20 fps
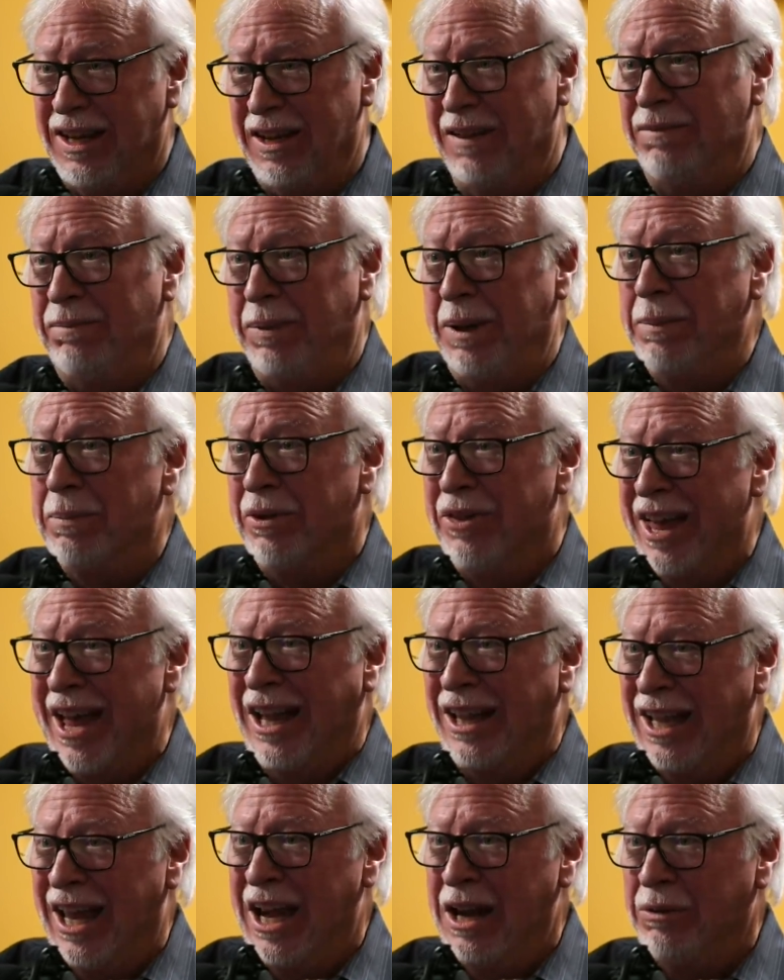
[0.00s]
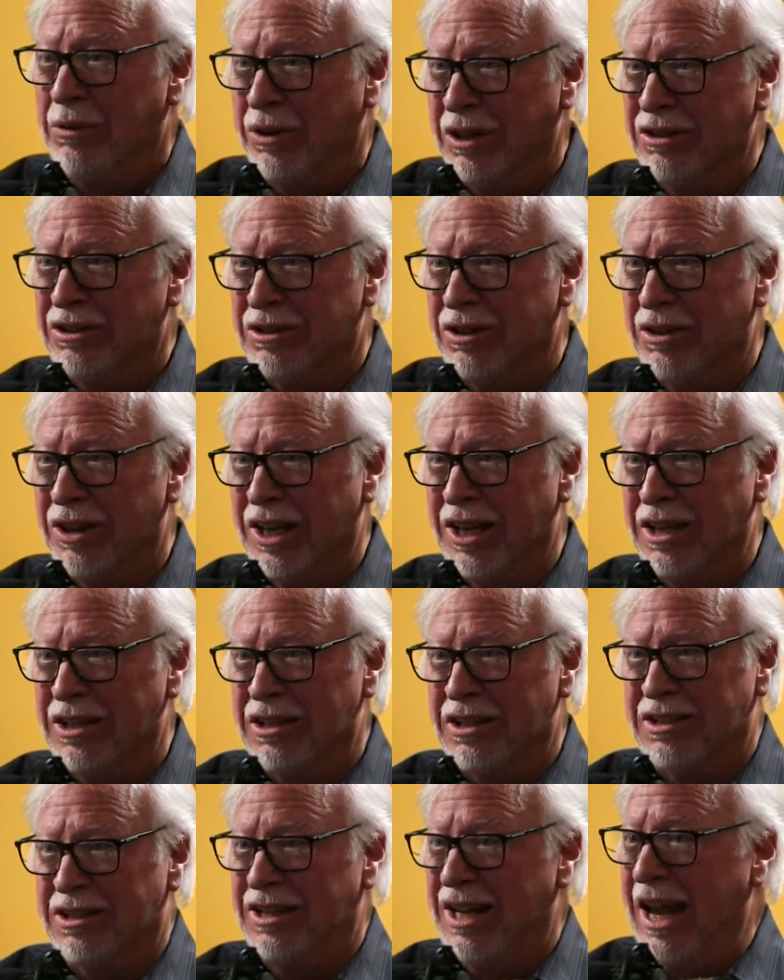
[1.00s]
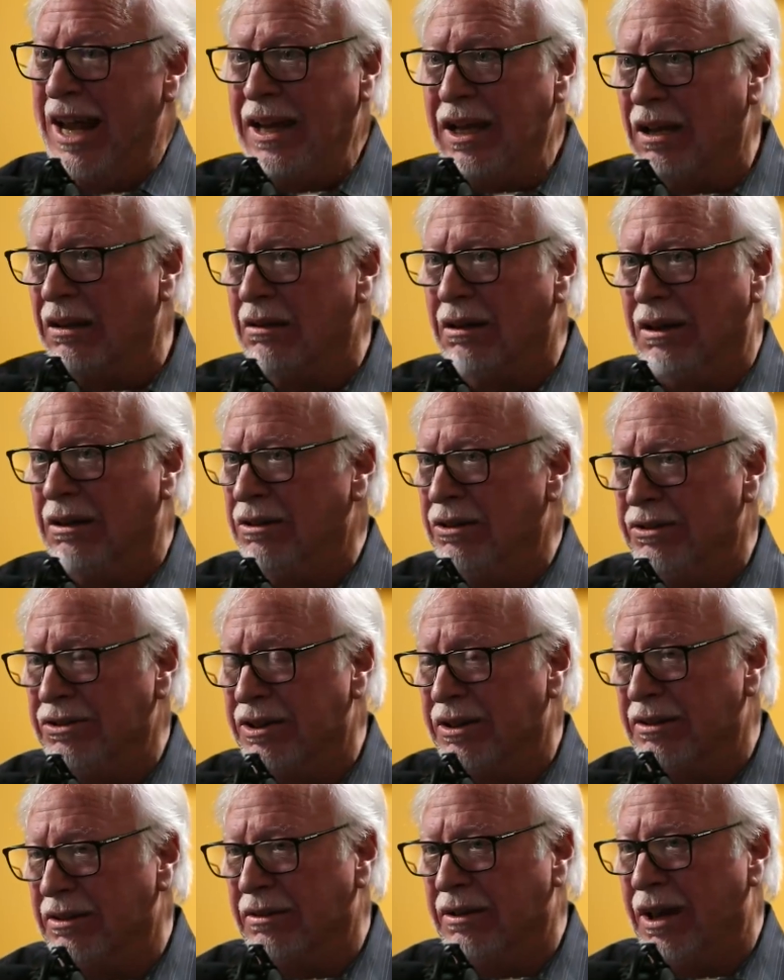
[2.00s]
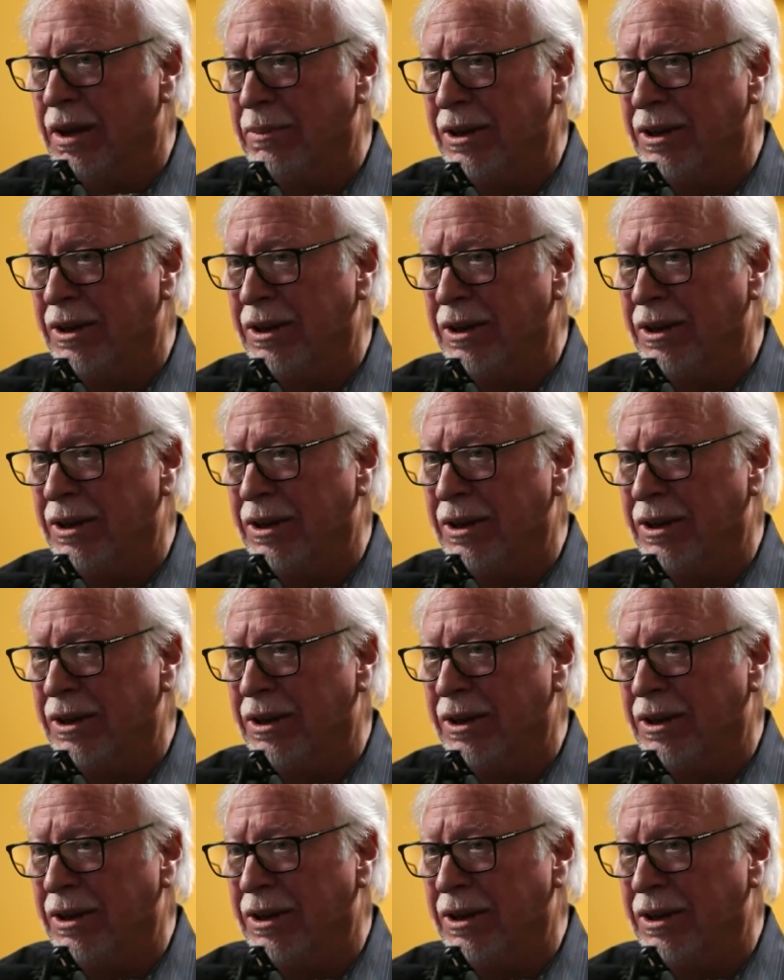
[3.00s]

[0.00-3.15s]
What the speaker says: give people that language so they can just take it and use it.